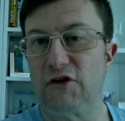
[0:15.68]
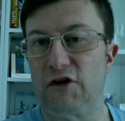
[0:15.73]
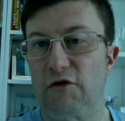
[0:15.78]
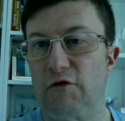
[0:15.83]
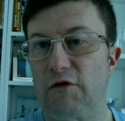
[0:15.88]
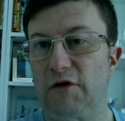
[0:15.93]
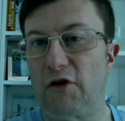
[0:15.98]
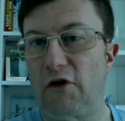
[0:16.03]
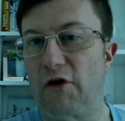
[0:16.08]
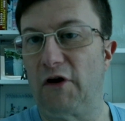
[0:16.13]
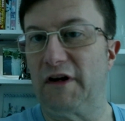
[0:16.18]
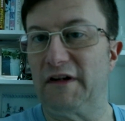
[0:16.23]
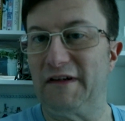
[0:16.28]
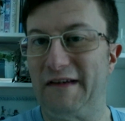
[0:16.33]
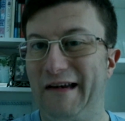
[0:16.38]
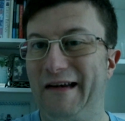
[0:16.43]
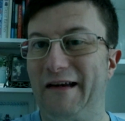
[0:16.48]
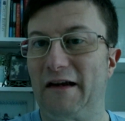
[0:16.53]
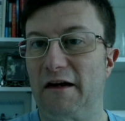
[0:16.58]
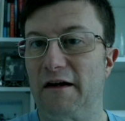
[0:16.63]
you an
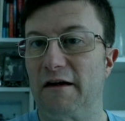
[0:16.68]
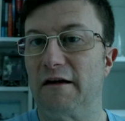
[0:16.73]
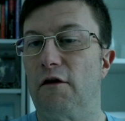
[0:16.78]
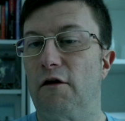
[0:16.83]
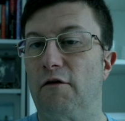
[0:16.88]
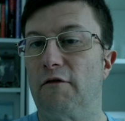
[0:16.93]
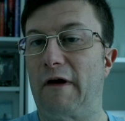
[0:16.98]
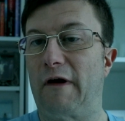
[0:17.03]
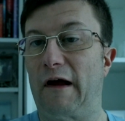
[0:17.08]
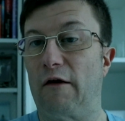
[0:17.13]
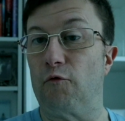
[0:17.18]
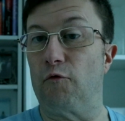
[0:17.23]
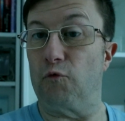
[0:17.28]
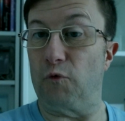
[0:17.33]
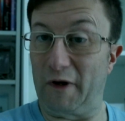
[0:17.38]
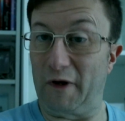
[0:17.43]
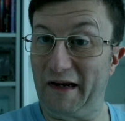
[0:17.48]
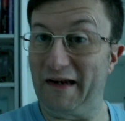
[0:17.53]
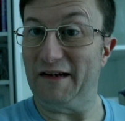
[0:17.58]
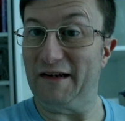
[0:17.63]
idea of how
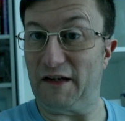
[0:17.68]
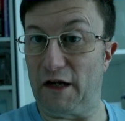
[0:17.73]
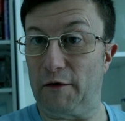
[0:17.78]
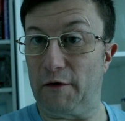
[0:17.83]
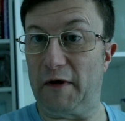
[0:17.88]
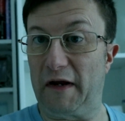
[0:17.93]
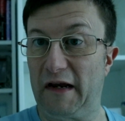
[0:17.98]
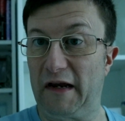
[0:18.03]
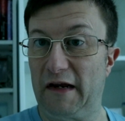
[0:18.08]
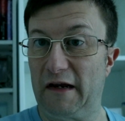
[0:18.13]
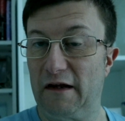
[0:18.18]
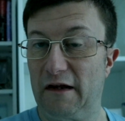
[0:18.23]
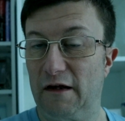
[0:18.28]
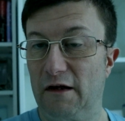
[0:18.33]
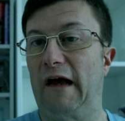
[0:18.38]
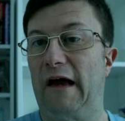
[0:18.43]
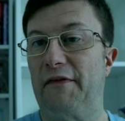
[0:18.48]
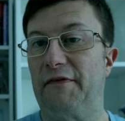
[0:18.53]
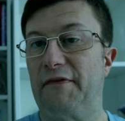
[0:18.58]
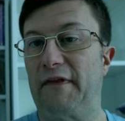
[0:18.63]
we do it
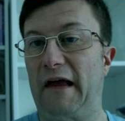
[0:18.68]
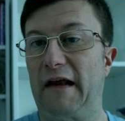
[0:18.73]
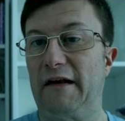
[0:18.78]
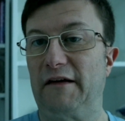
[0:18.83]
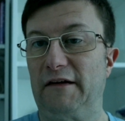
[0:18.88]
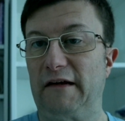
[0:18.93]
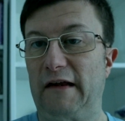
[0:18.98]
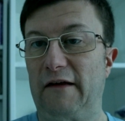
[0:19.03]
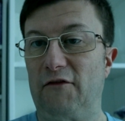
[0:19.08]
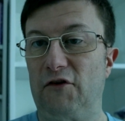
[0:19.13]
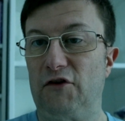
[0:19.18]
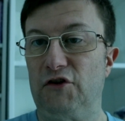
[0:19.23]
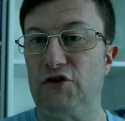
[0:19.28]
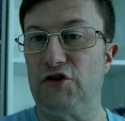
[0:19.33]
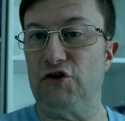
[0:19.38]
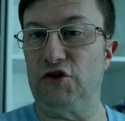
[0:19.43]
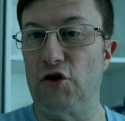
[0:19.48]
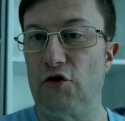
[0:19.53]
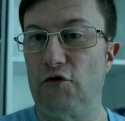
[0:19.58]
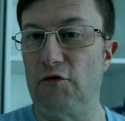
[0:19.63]
and then
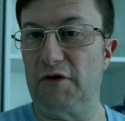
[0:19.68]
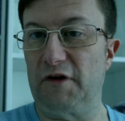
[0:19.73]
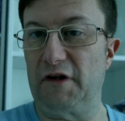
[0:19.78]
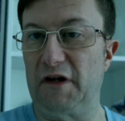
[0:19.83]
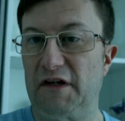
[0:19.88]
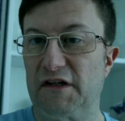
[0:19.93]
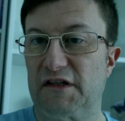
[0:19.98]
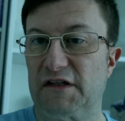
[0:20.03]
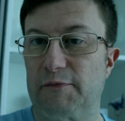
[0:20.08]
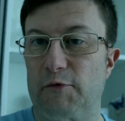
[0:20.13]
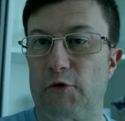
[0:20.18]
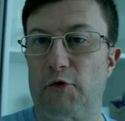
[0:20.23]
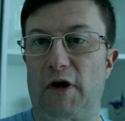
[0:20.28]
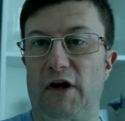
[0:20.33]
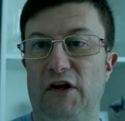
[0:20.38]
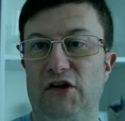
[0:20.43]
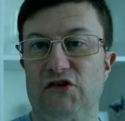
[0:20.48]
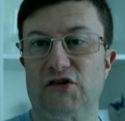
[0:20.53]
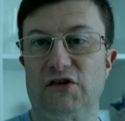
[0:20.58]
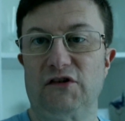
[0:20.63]
giving you the
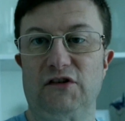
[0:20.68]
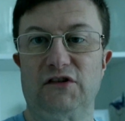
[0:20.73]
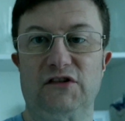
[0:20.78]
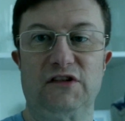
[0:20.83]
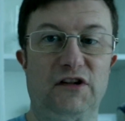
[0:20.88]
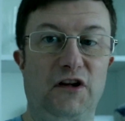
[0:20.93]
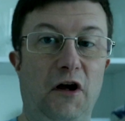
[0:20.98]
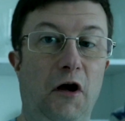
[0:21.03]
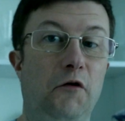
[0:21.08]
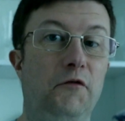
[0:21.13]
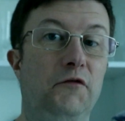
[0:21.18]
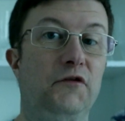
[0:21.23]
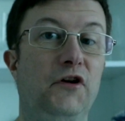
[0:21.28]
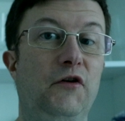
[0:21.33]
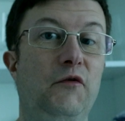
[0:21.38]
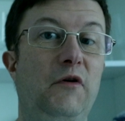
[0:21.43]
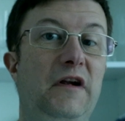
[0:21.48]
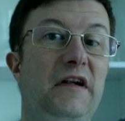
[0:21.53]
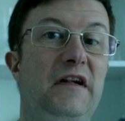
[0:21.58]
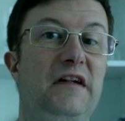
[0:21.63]
inspiration to go
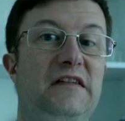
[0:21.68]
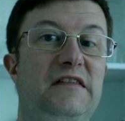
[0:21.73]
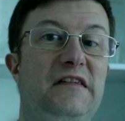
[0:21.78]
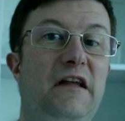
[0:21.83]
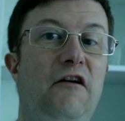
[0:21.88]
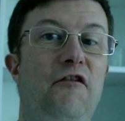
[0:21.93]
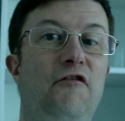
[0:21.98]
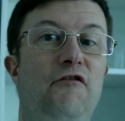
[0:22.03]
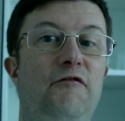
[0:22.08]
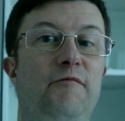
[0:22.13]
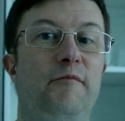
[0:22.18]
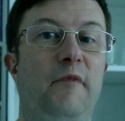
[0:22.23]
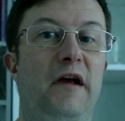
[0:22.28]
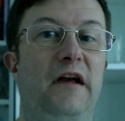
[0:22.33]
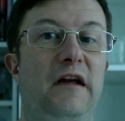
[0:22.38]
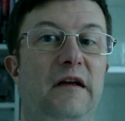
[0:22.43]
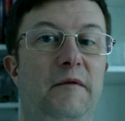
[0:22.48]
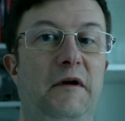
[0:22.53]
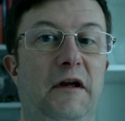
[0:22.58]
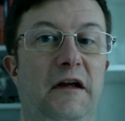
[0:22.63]
do it yourself
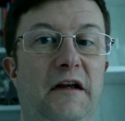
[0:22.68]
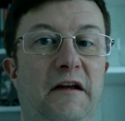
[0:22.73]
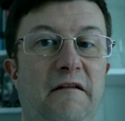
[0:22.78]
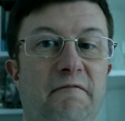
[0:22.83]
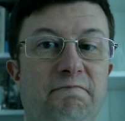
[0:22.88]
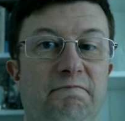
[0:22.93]
maybe.